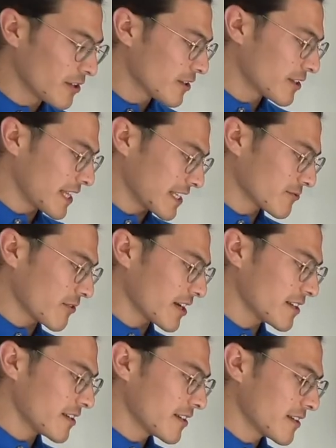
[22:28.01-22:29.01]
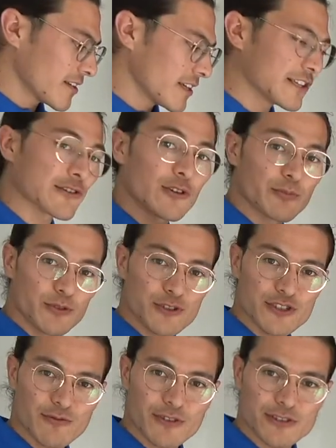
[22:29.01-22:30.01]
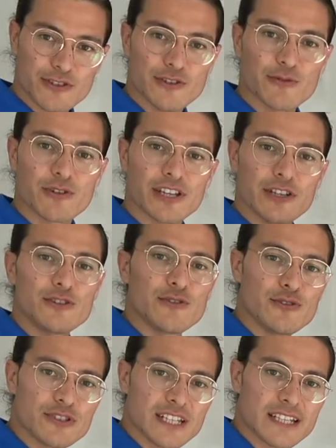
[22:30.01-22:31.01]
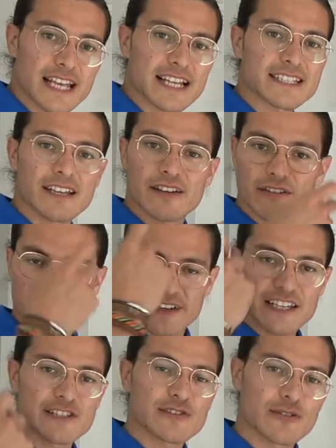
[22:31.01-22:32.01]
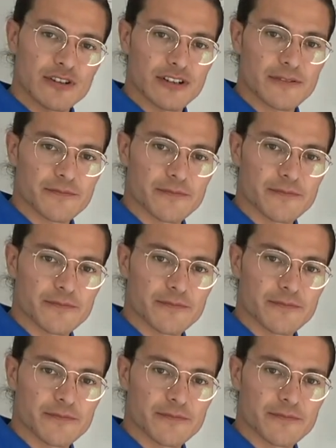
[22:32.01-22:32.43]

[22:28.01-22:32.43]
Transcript: That's why it's called beauty water, so we can use it as a face toner.